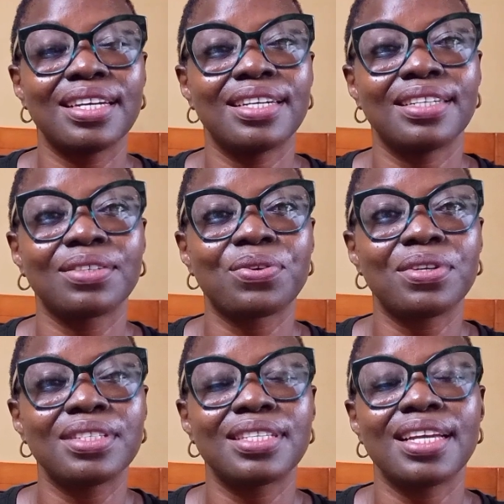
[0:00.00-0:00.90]

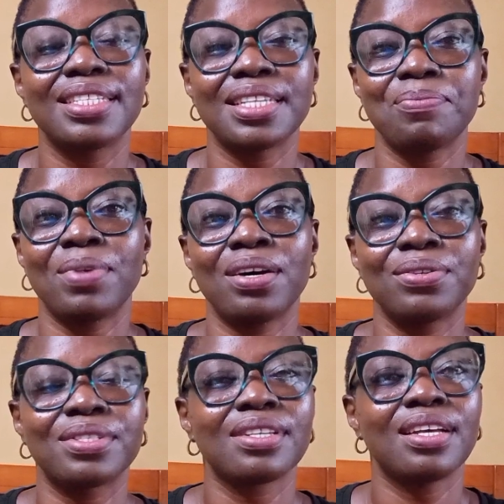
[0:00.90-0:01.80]
con about